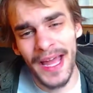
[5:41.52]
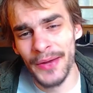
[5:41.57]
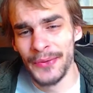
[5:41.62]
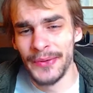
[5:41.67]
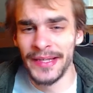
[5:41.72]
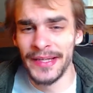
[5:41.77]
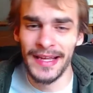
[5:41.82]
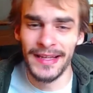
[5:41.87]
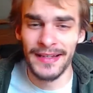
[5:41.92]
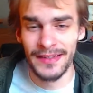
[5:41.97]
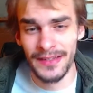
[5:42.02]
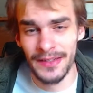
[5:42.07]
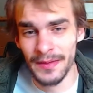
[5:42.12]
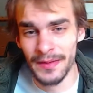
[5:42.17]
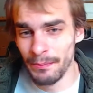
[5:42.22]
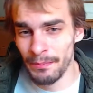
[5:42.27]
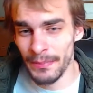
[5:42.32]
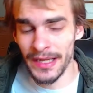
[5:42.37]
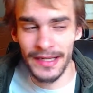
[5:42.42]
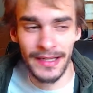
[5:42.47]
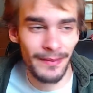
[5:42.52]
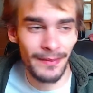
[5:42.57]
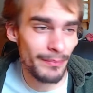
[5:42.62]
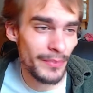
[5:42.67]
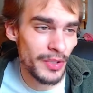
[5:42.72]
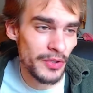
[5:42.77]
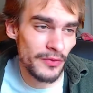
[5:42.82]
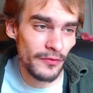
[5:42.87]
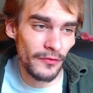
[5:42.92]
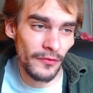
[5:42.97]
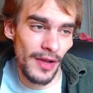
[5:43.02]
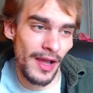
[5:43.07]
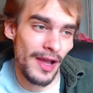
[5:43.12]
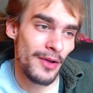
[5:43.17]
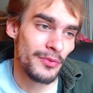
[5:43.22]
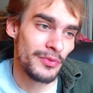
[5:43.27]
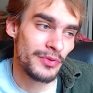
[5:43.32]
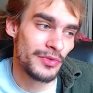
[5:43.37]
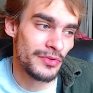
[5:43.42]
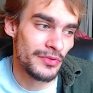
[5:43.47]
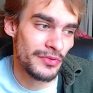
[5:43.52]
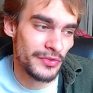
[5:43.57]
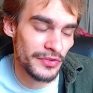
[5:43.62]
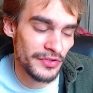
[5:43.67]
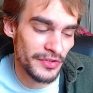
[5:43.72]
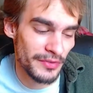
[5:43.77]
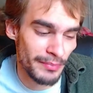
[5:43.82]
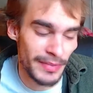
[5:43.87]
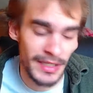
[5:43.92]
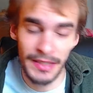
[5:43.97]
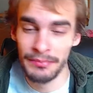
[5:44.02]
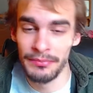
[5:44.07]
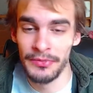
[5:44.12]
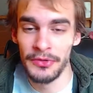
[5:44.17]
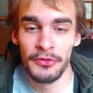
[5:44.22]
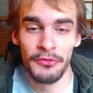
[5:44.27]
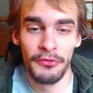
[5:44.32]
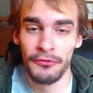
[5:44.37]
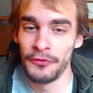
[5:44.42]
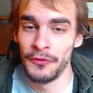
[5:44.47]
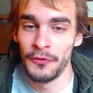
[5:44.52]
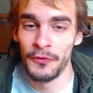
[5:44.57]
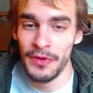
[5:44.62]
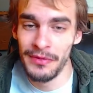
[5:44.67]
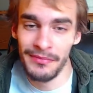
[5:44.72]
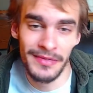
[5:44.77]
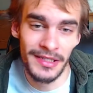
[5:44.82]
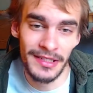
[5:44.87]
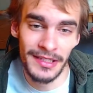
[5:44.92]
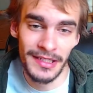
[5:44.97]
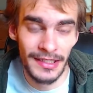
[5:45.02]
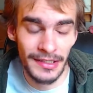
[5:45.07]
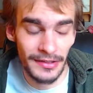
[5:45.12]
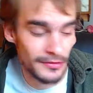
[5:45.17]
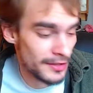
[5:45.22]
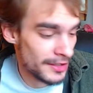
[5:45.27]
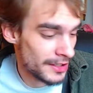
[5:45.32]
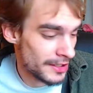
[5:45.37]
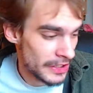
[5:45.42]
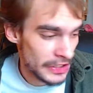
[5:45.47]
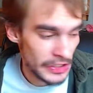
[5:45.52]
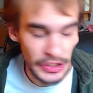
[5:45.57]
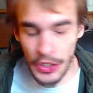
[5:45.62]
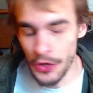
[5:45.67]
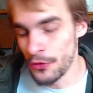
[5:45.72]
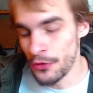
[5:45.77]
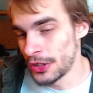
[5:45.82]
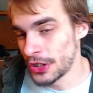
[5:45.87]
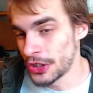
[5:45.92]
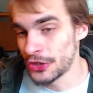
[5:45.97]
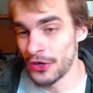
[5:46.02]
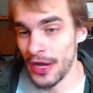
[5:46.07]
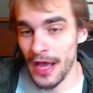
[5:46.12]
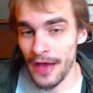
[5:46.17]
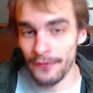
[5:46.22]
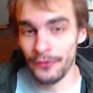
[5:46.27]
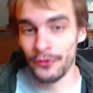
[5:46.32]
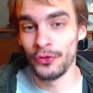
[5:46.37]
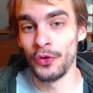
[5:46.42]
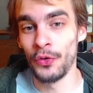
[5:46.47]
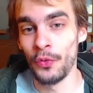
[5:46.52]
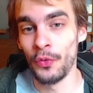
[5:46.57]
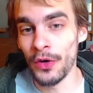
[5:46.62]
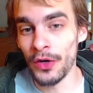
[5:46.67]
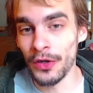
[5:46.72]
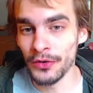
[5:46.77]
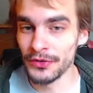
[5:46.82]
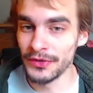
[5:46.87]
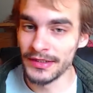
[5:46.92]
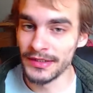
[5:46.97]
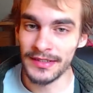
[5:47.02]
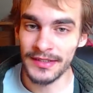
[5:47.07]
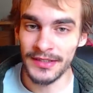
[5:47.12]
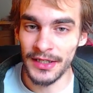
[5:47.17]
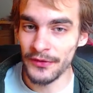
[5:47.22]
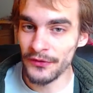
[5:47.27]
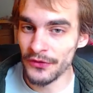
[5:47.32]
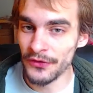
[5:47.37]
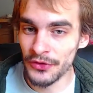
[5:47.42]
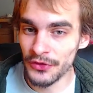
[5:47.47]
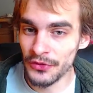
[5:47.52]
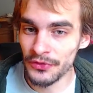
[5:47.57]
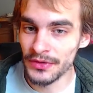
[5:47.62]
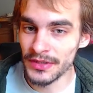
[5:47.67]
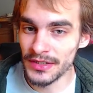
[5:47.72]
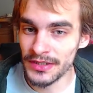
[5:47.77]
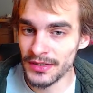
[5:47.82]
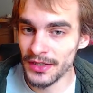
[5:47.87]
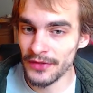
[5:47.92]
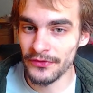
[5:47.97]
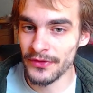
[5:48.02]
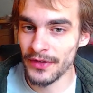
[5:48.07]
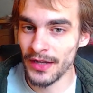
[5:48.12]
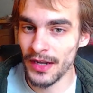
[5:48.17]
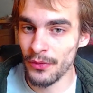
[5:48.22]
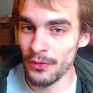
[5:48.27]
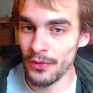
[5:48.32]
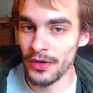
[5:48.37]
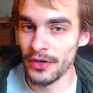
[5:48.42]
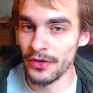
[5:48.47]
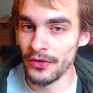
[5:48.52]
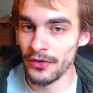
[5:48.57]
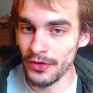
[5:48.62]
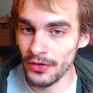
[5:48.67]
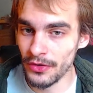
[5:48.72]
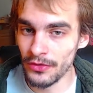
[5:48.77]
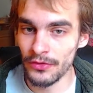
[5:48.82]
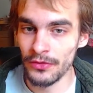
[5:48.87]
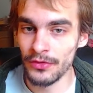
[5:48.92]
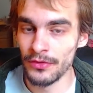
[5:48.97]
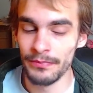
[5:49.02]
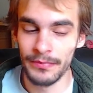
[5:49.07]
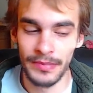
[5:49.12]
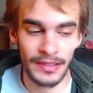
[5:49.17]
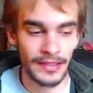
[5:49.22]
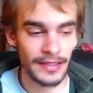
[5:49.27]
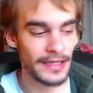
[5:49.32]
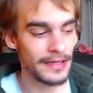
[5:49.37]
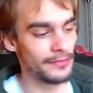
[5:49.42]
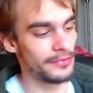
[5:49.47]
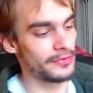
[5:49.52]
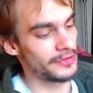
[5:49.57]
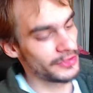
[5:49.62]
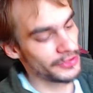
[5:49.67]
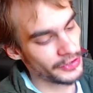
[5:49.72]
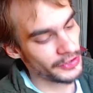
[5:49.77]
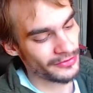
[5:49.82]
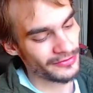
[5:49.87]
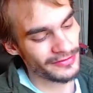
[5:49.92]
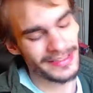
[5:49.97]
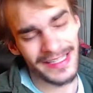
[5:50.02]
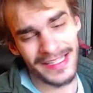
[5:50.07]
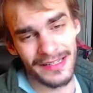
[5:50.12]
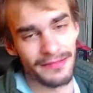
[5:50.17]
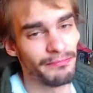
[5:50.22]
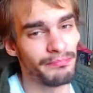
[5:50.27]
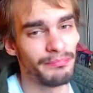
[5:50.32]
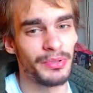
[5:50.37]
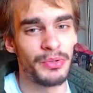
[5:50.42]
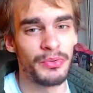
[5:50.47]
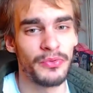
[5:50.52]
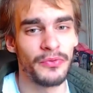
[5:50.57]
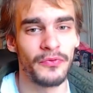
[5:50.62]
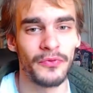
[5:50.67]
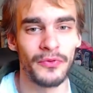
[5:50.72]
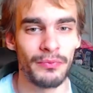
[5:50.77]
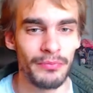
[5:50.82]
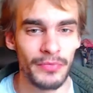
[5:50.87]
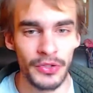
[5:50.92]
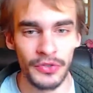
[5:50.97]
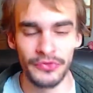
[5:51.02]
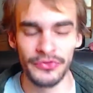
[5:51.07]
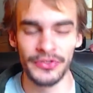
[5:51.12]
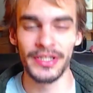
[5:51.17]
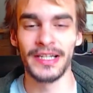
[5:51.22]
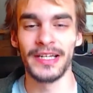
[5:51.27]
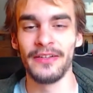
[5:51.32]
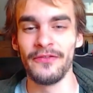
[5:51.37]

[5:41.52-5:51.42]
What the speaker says: to get into the big beautiful houses and the big beautiful women and going to travel the world and stuff and doing the stuff that I want to do and being able to create beautiful music and